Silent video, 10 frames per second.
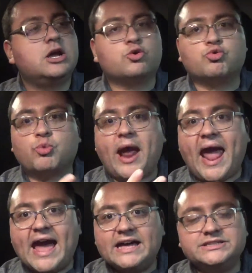
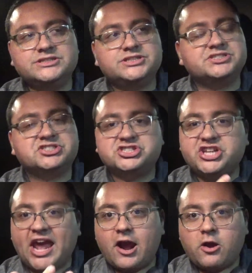grand and
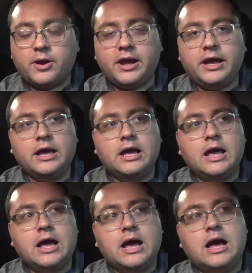scary.
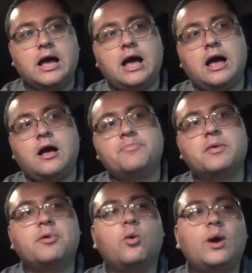
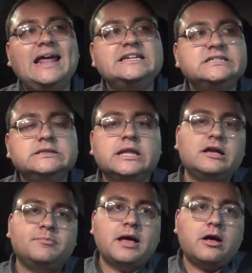But what I did
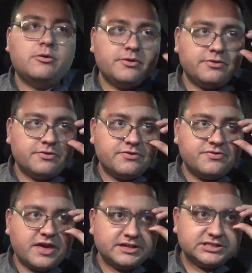like about
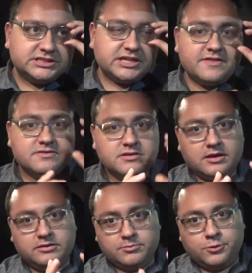this in
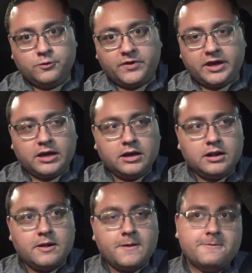the movie,
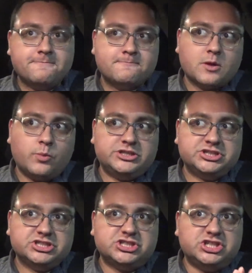which
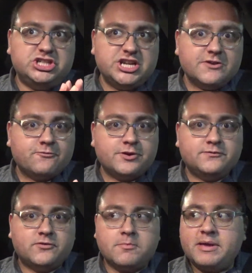is
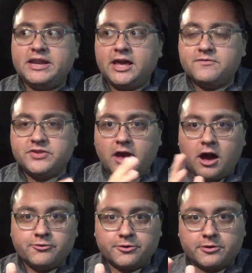different from many of the
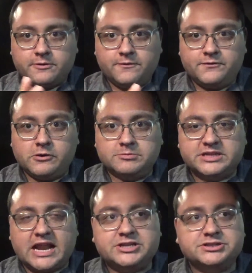other films
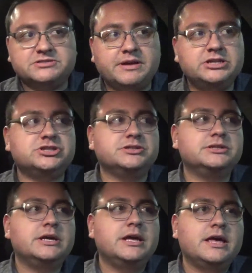that I just
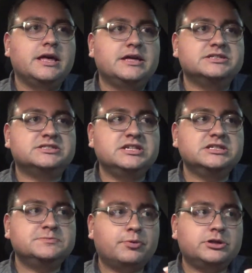mentioned, is
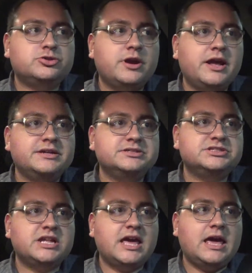this
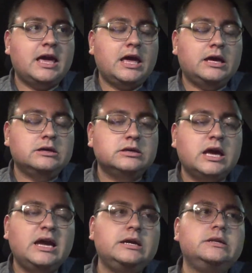portrays a
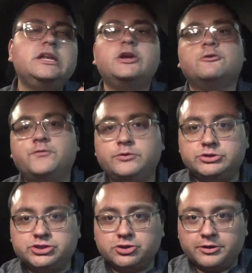near
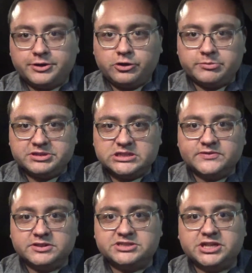future in human
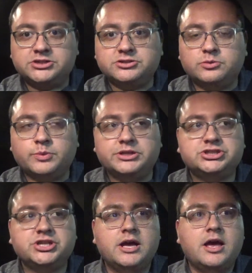civilization in
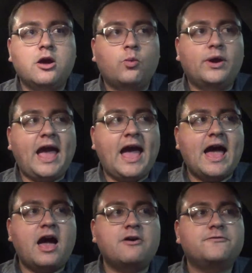which we
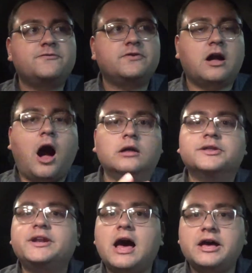have
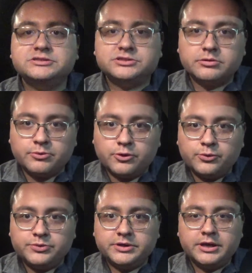colonized the
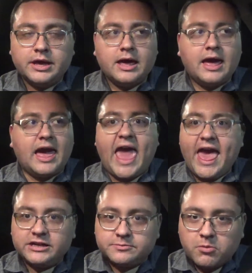moon
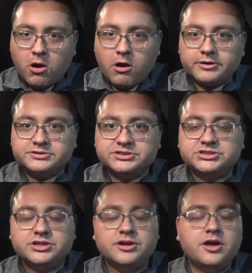and
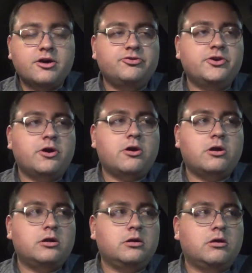Mars.
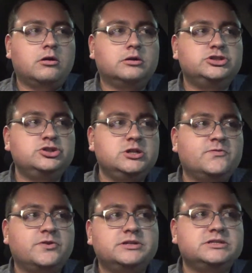There are two
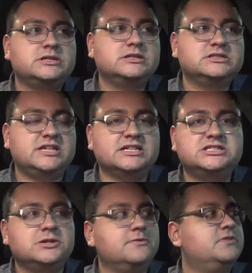different
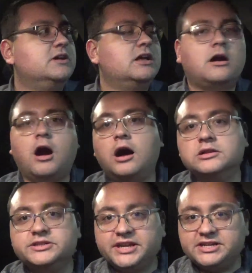sets of
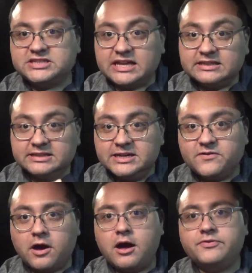colonies that live
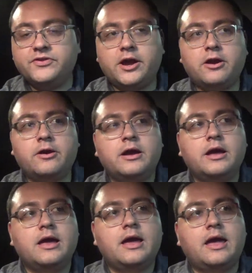on there,
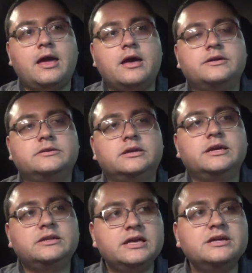and
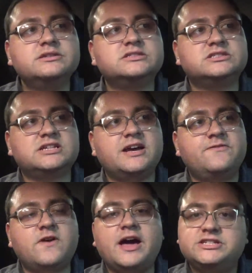it is
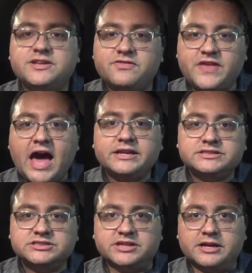sci-fi to that
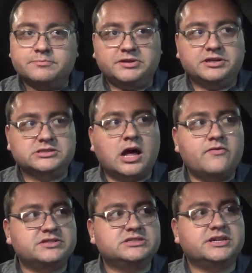extent, because
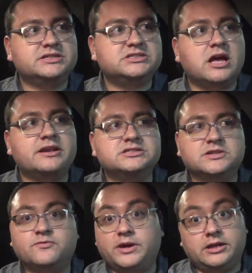obviously it's not as
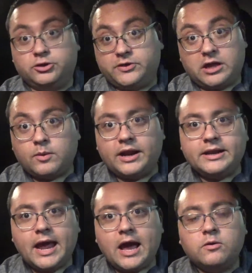if we can do that right
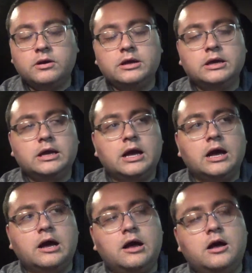now.
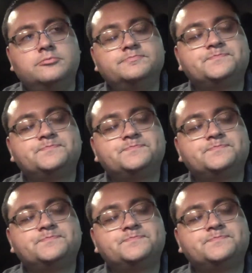But